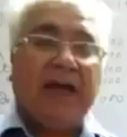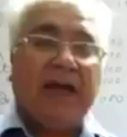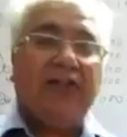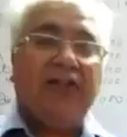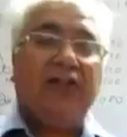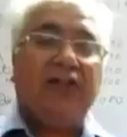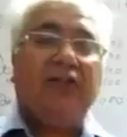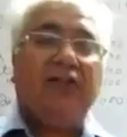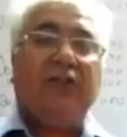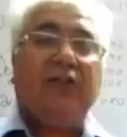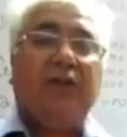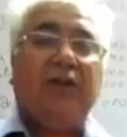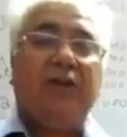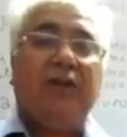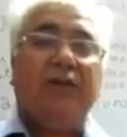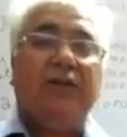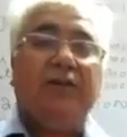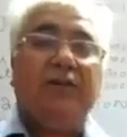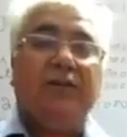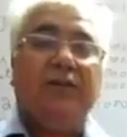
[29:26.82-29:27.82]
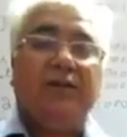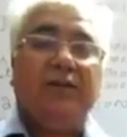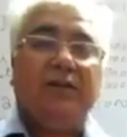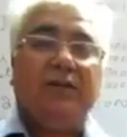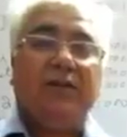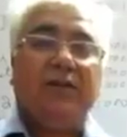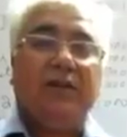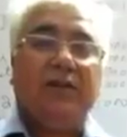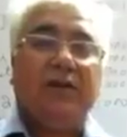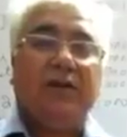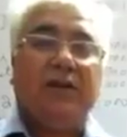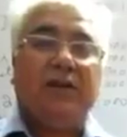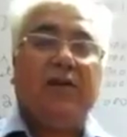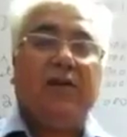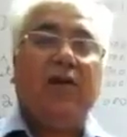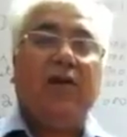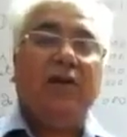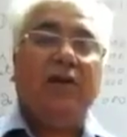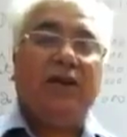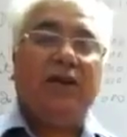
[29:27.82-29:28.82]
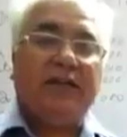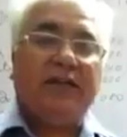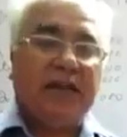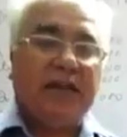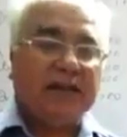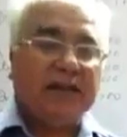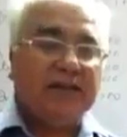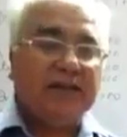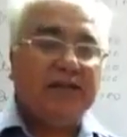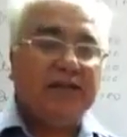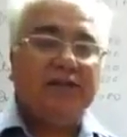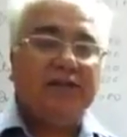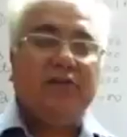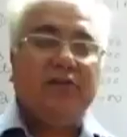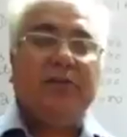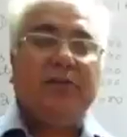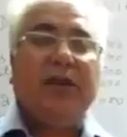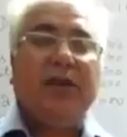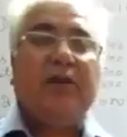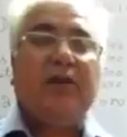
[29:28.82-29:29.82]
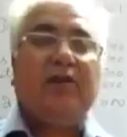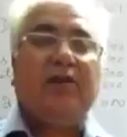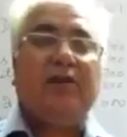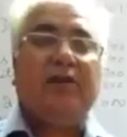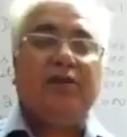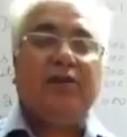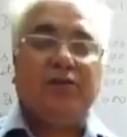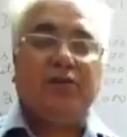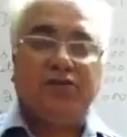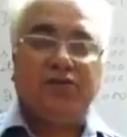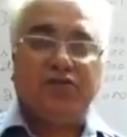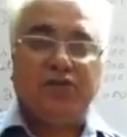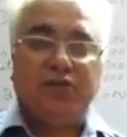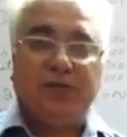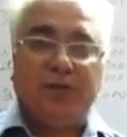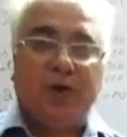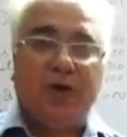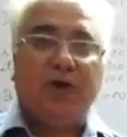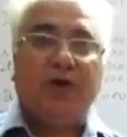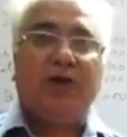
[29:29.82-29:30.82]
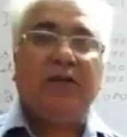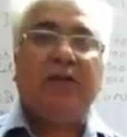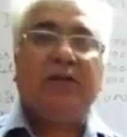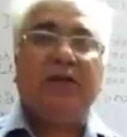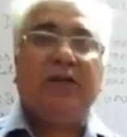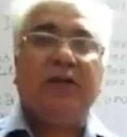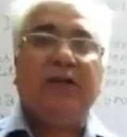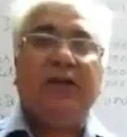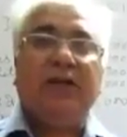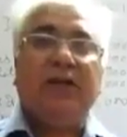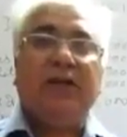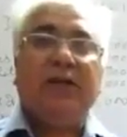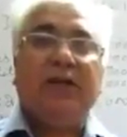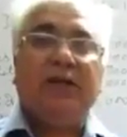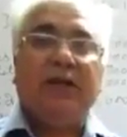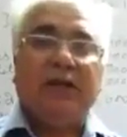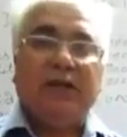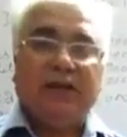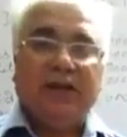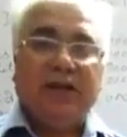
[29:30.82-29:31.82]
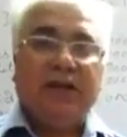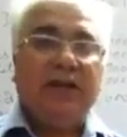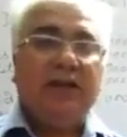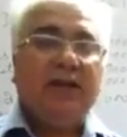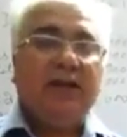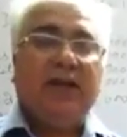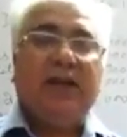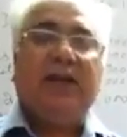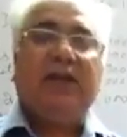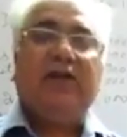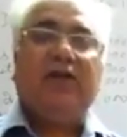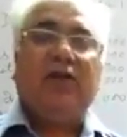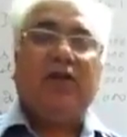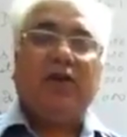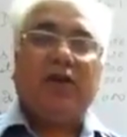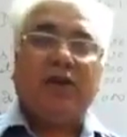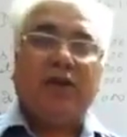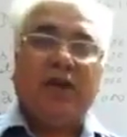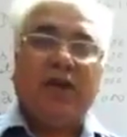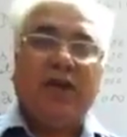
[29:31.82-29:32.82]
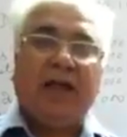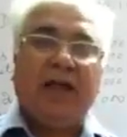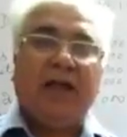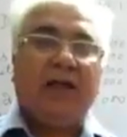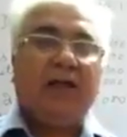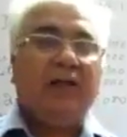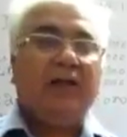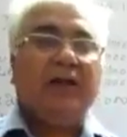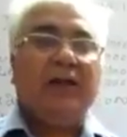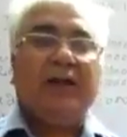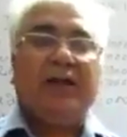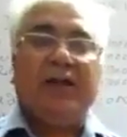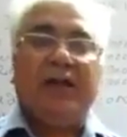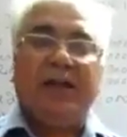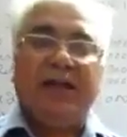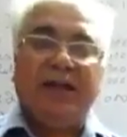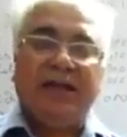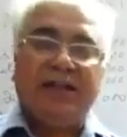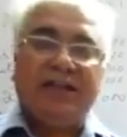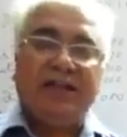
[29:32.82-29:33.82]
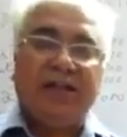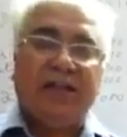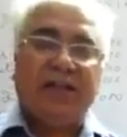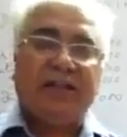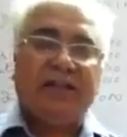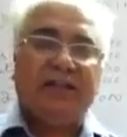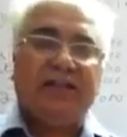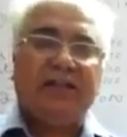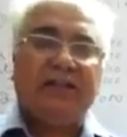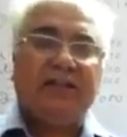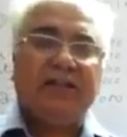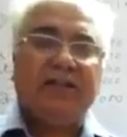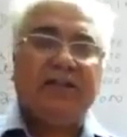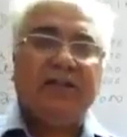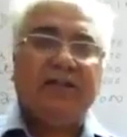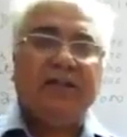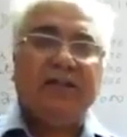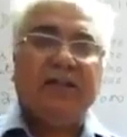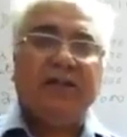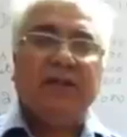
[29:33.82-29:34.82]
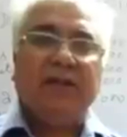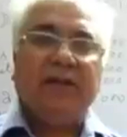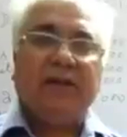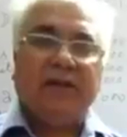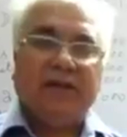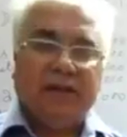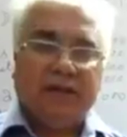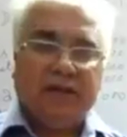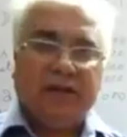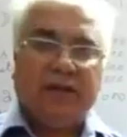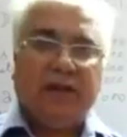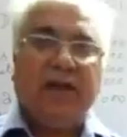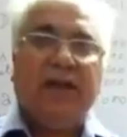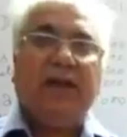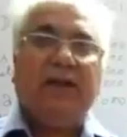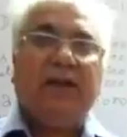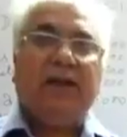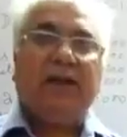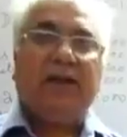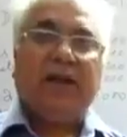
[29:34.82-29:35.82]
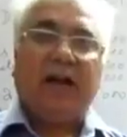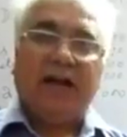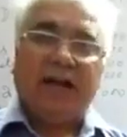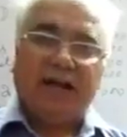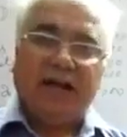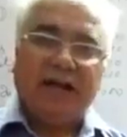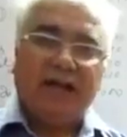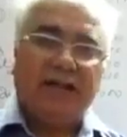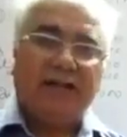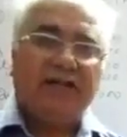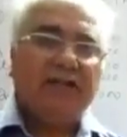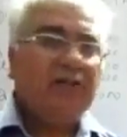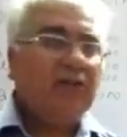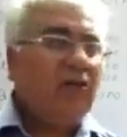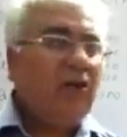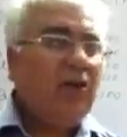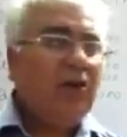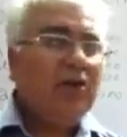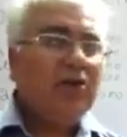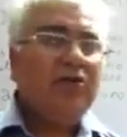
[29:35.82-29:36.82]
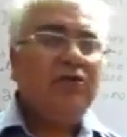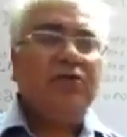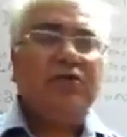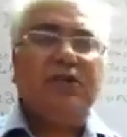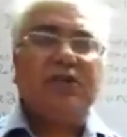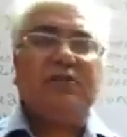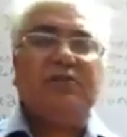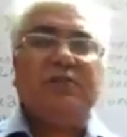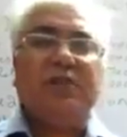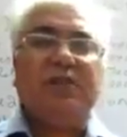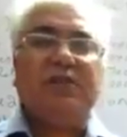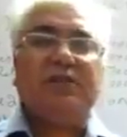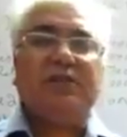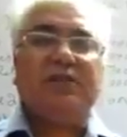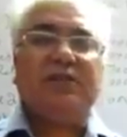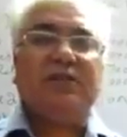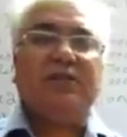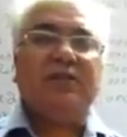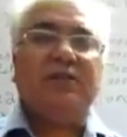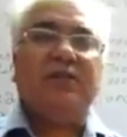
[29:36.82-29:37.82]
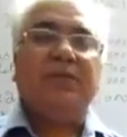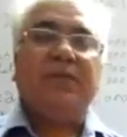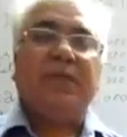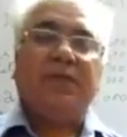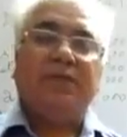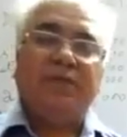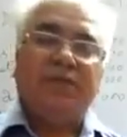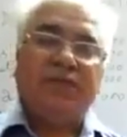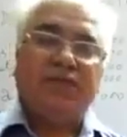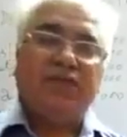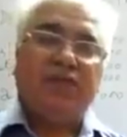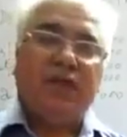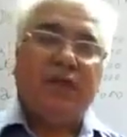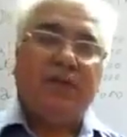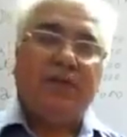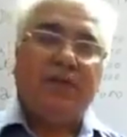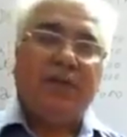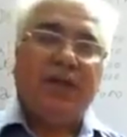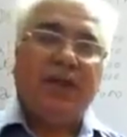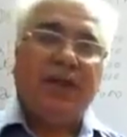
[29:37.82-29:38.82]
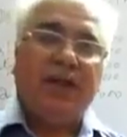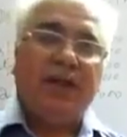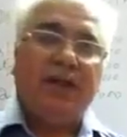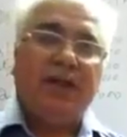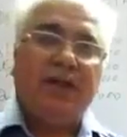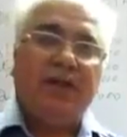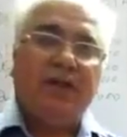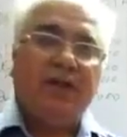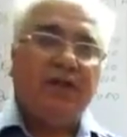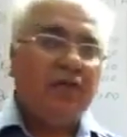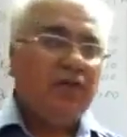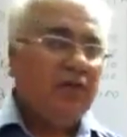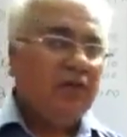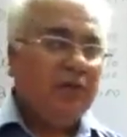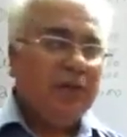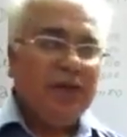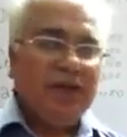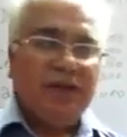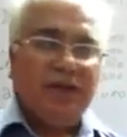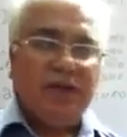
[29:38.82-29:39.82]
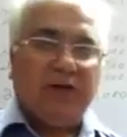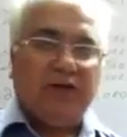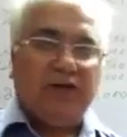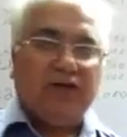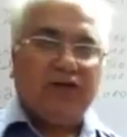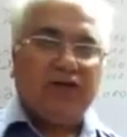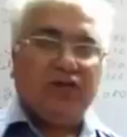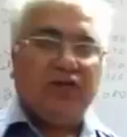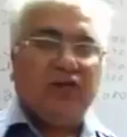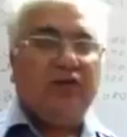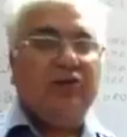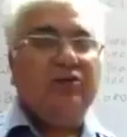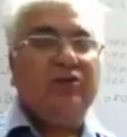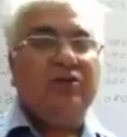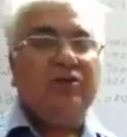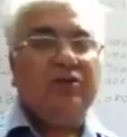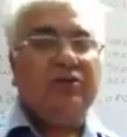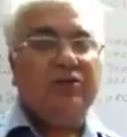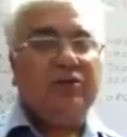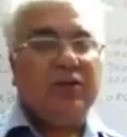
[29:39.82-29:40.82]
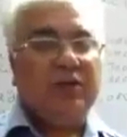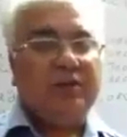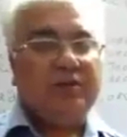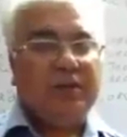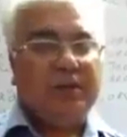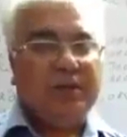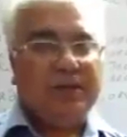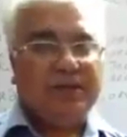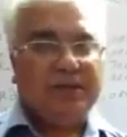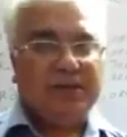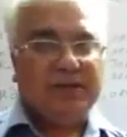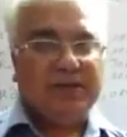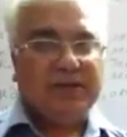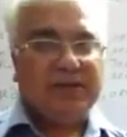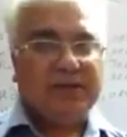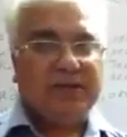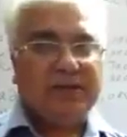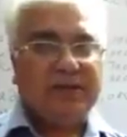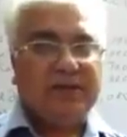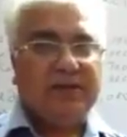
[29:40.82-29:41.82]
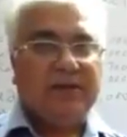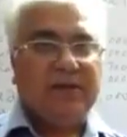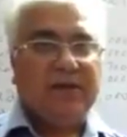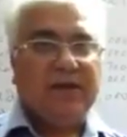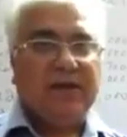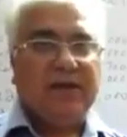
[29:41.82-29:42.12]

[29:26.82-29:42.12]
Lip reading: carriage inward, all the taxes you paid on the goods you bought, right? Like octroi, clearing charges, right? Cartage, all those expenses which you have paid to bring the goods to your premises,